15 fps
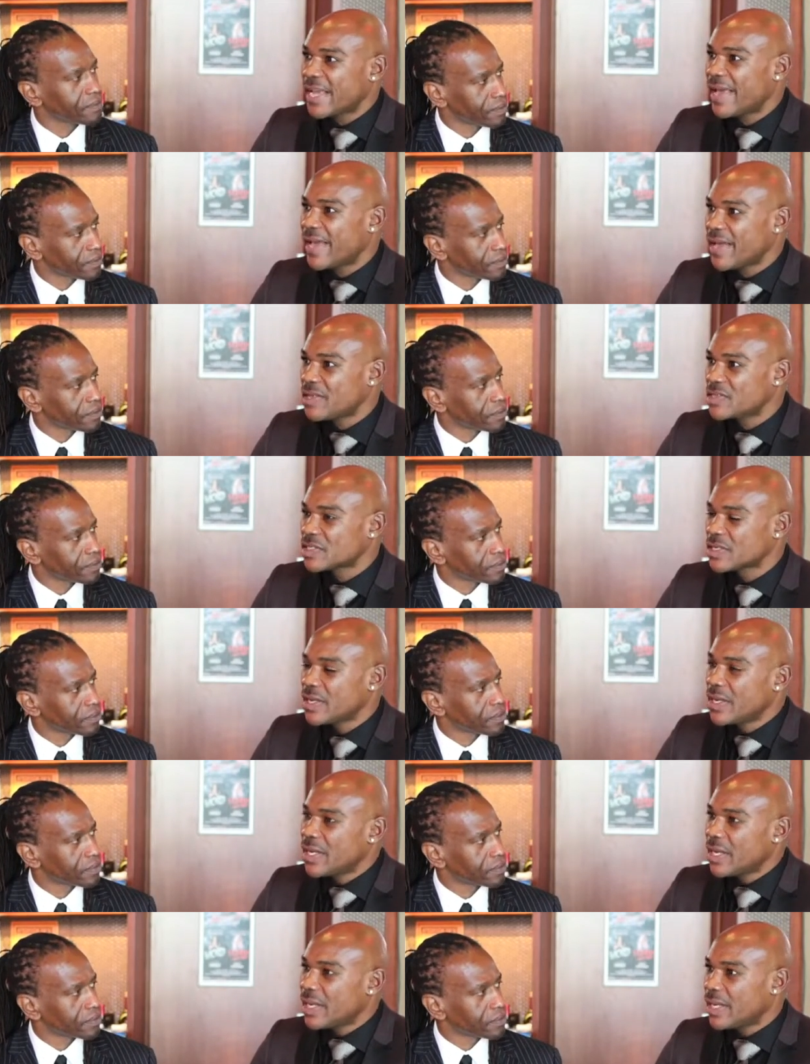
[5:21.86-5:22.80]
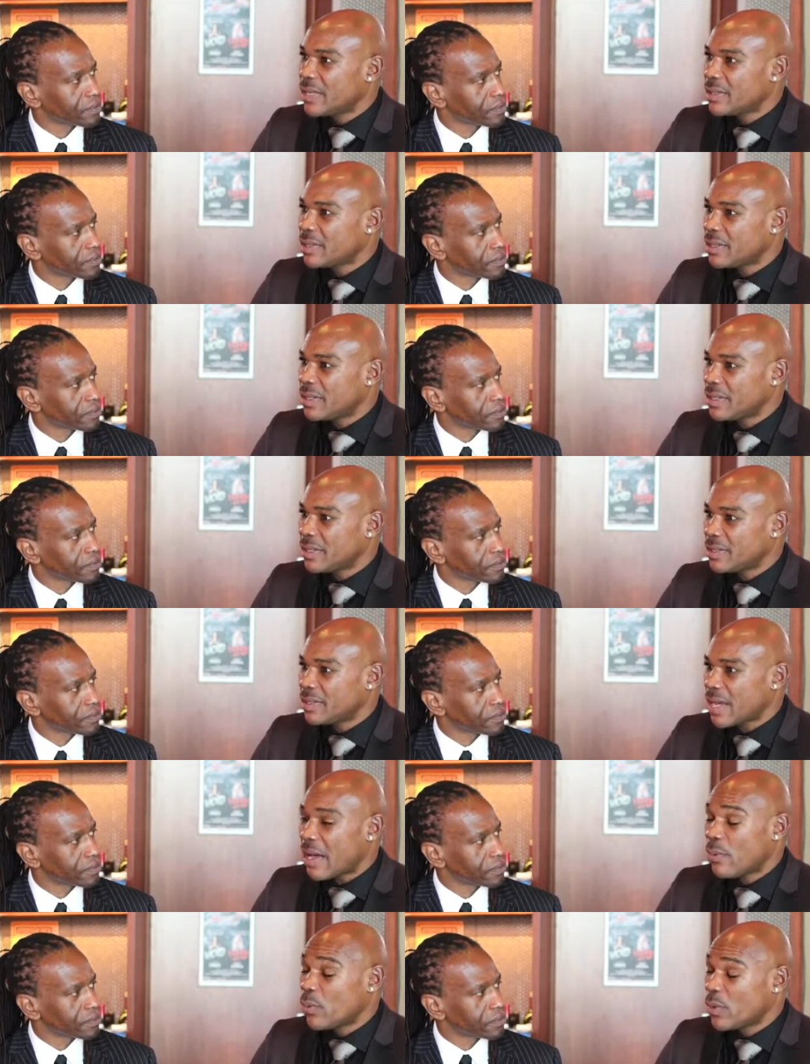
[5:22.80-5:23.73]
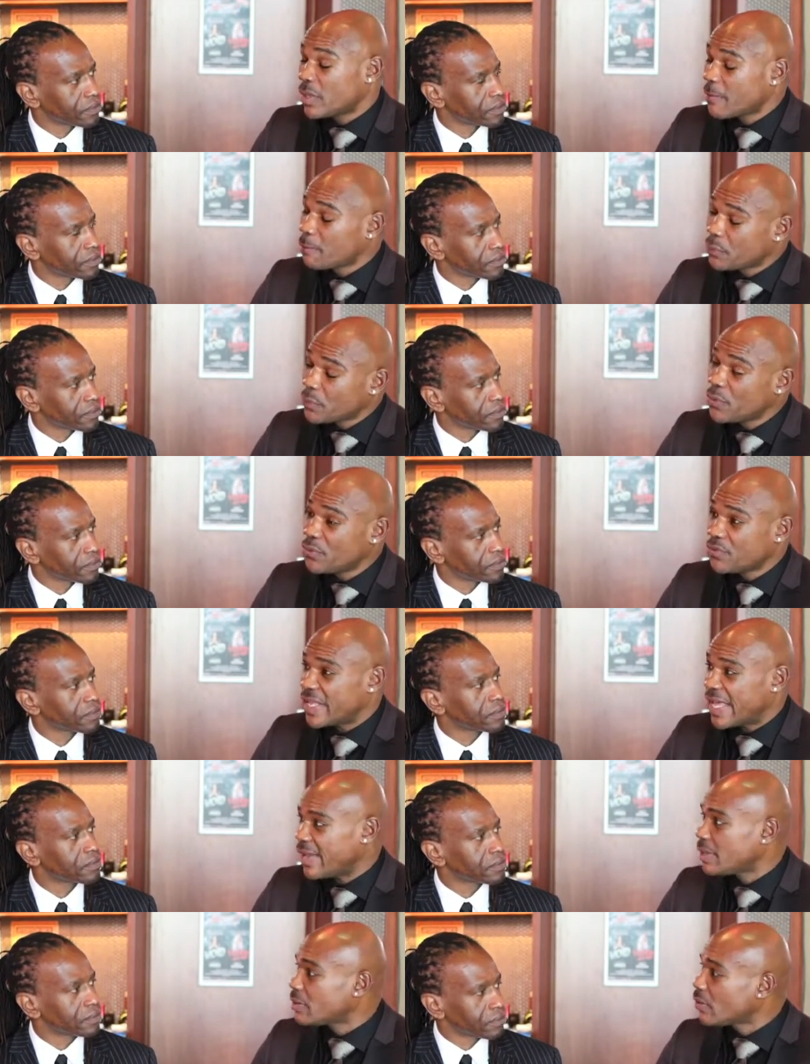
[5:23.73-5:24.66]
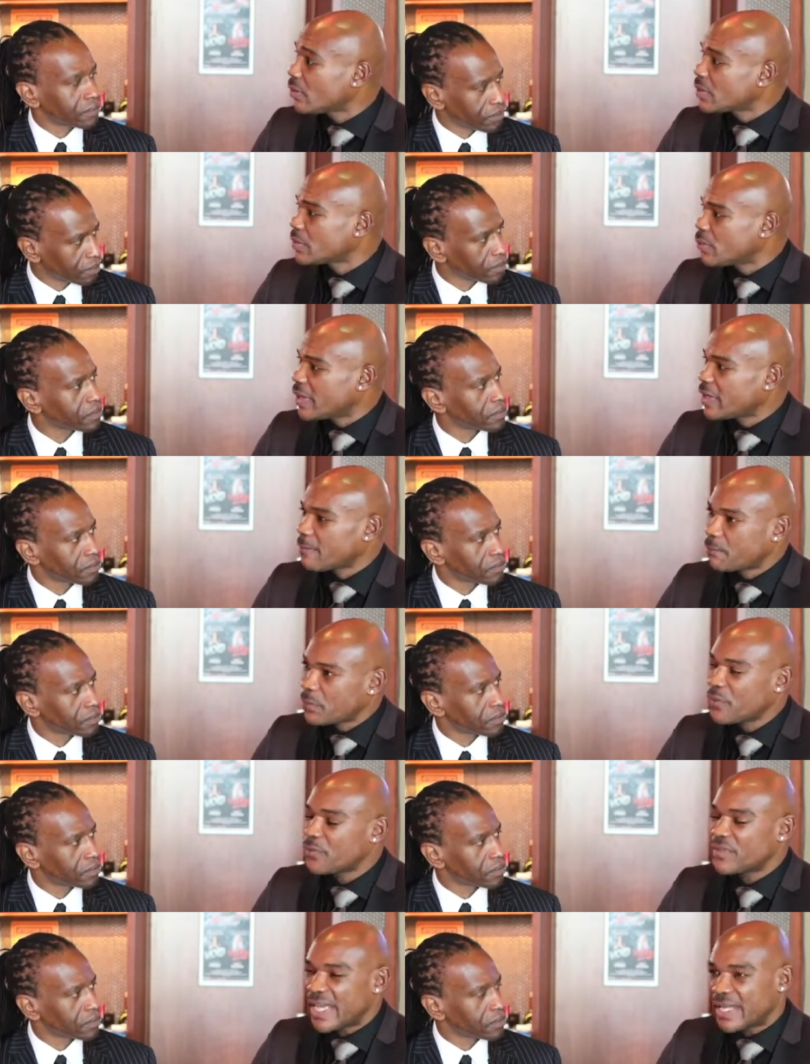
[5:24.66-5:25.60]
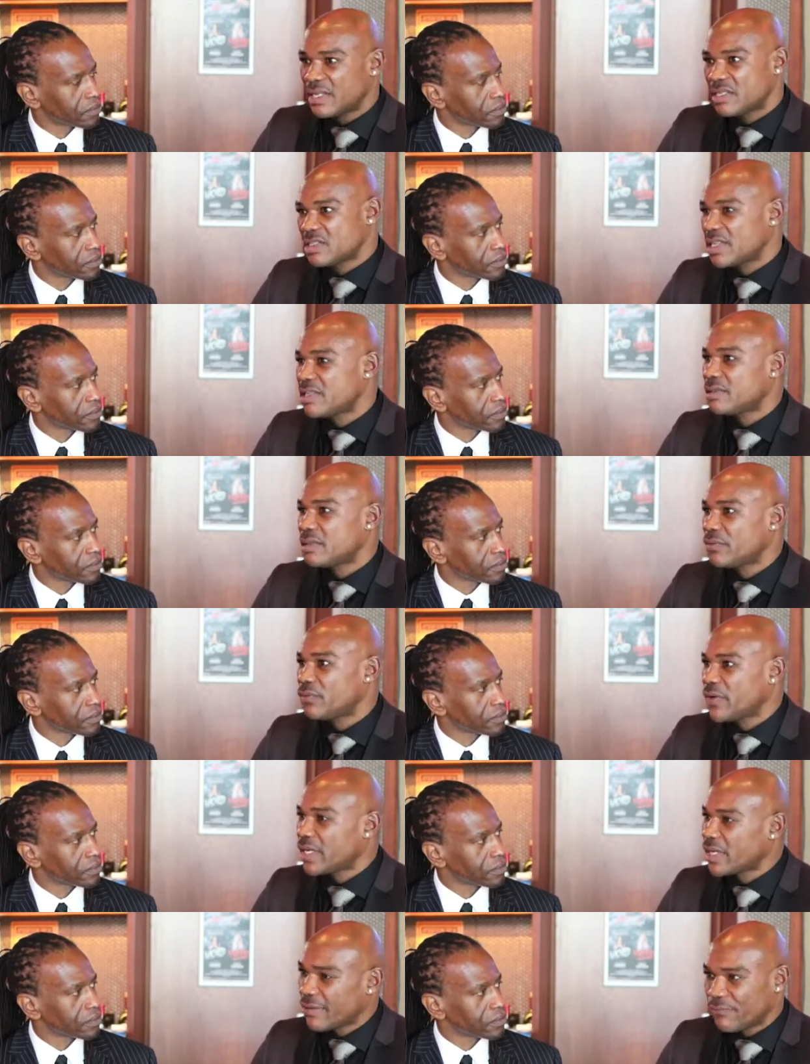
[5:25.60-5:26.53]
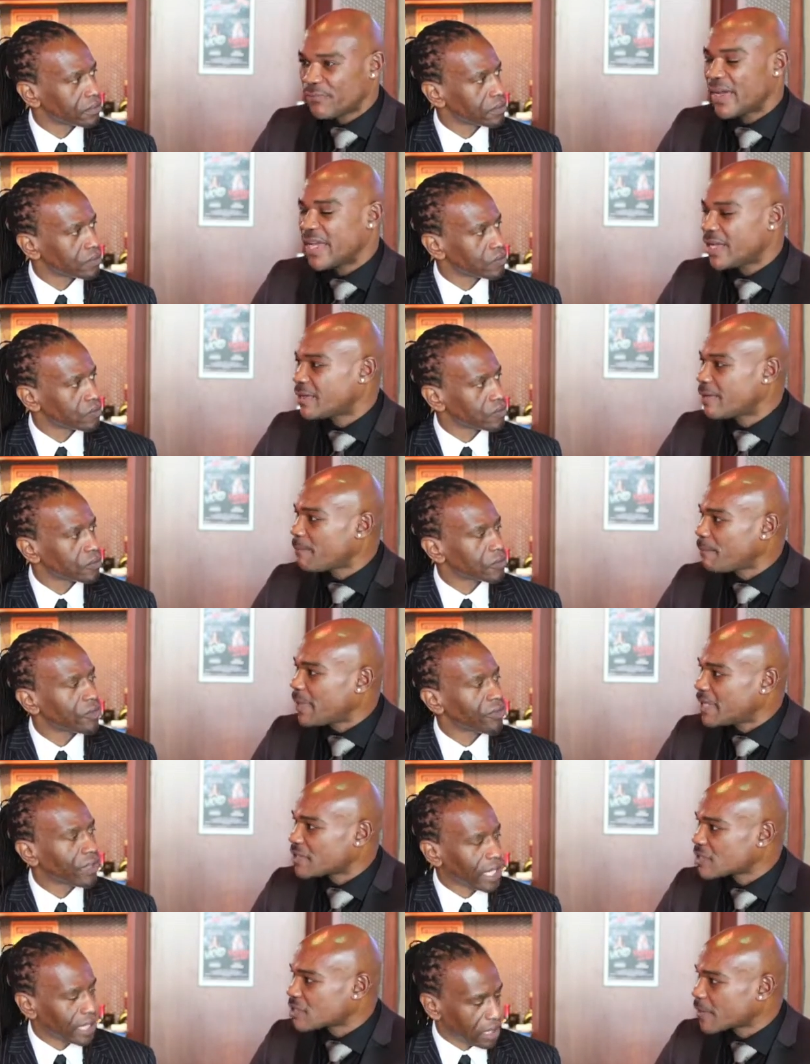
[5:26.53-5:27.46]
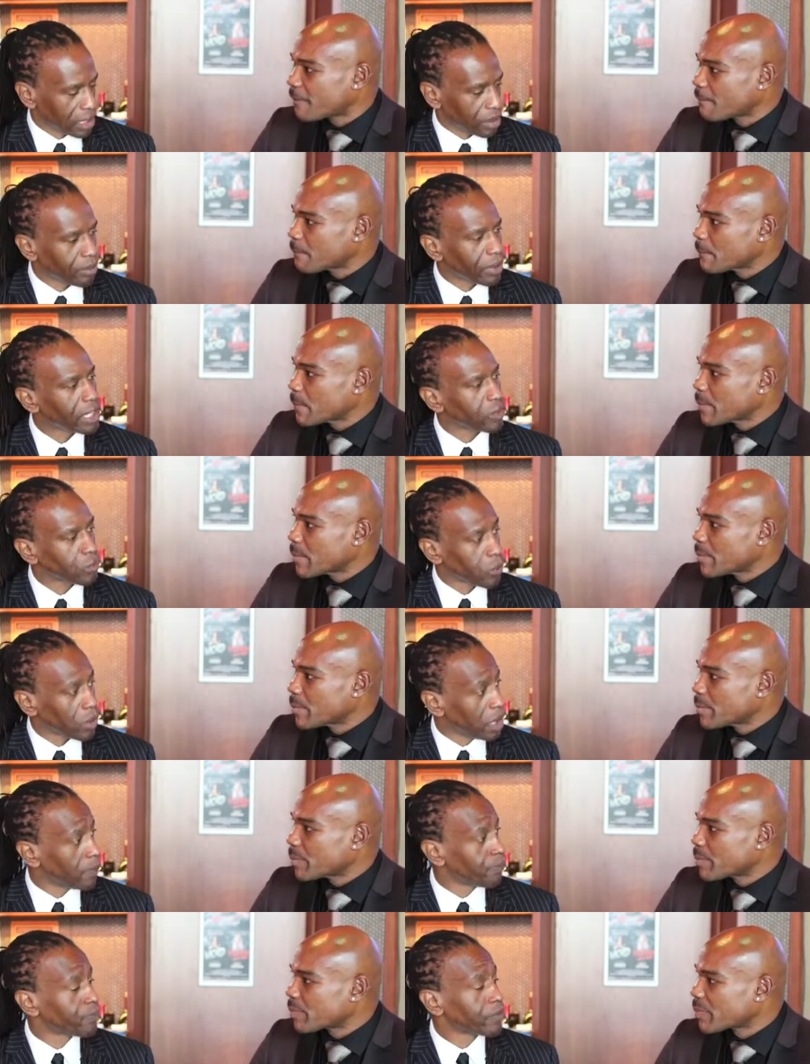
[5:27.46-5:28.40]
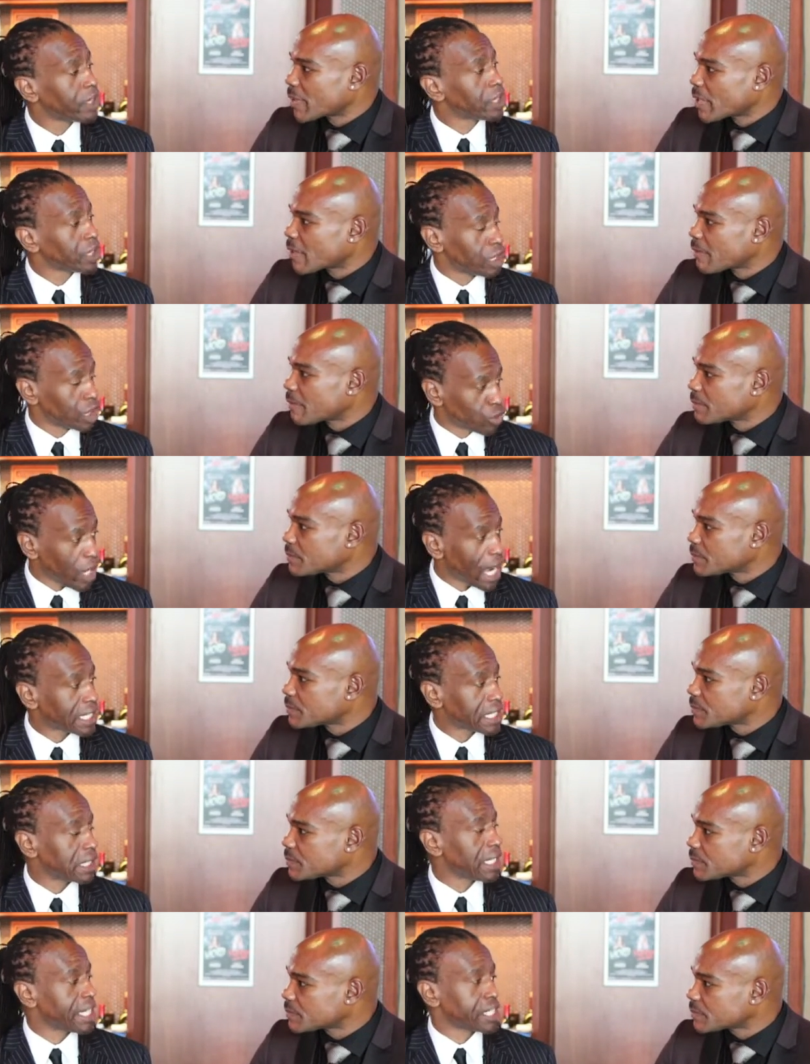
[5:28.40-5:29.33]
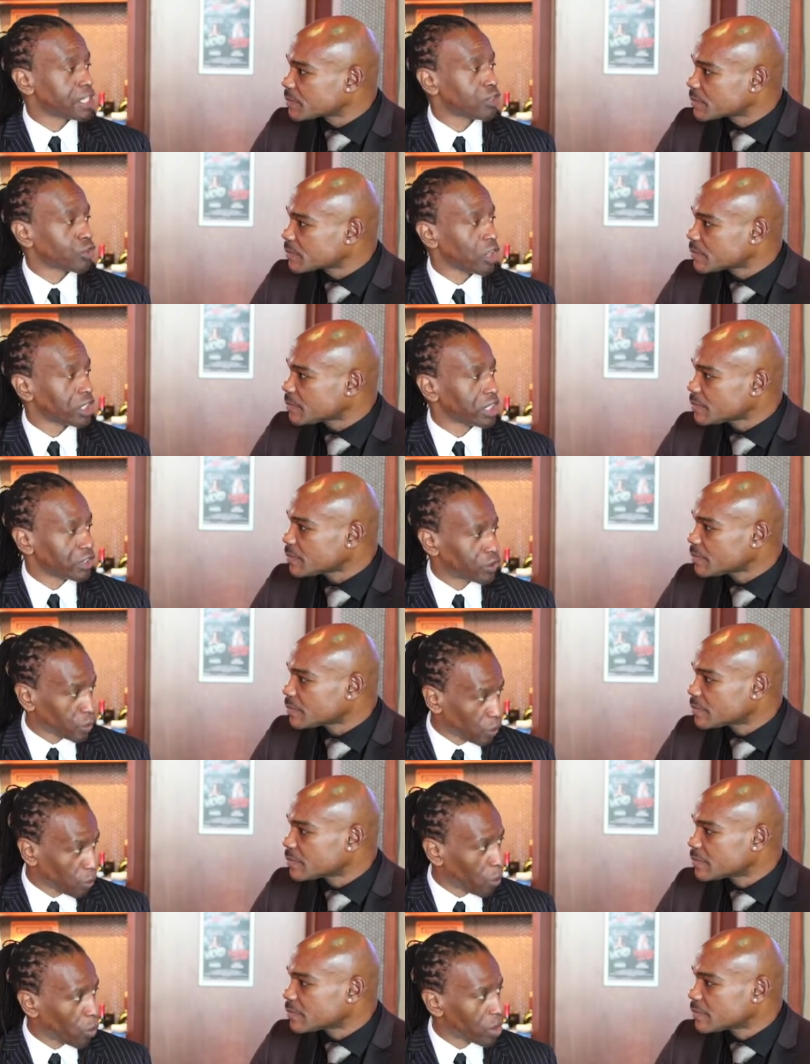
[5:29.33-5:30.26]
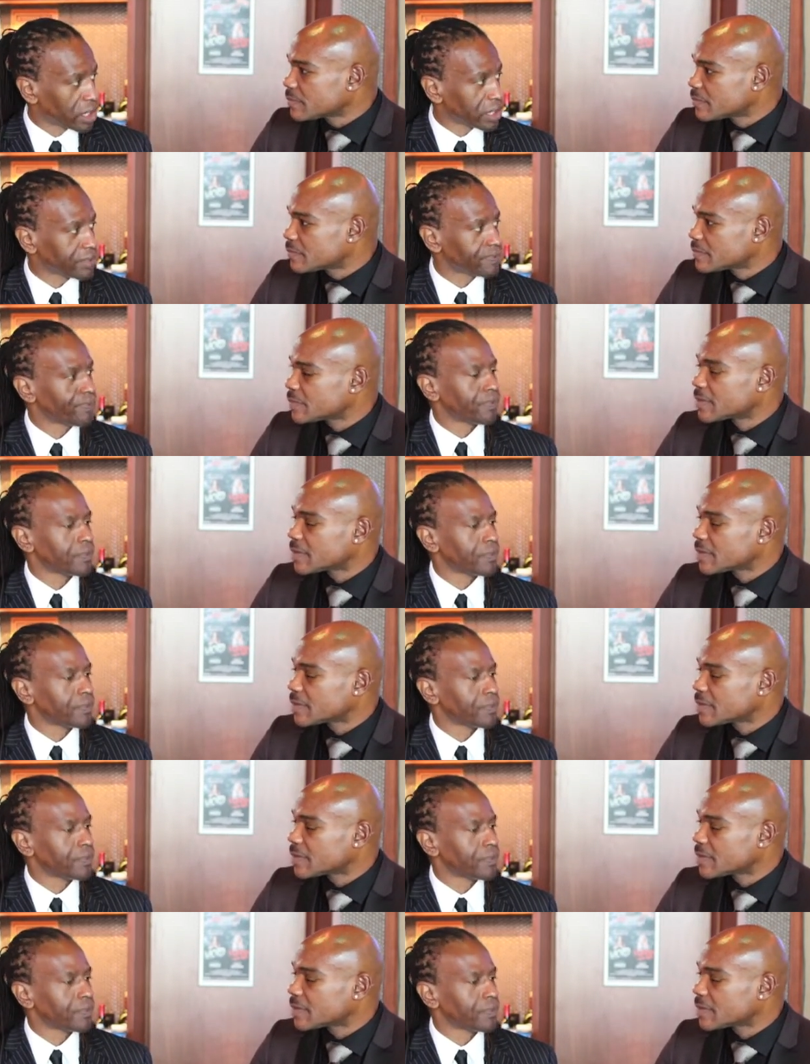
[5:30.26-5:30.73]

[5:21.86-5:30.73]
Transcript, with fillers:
Speaker 1: has, and and I want to prove that. And the only way to prove that is in the ring and fighting the best. Fighting the
Speaker 2: best. Well, congratulations on your two awards.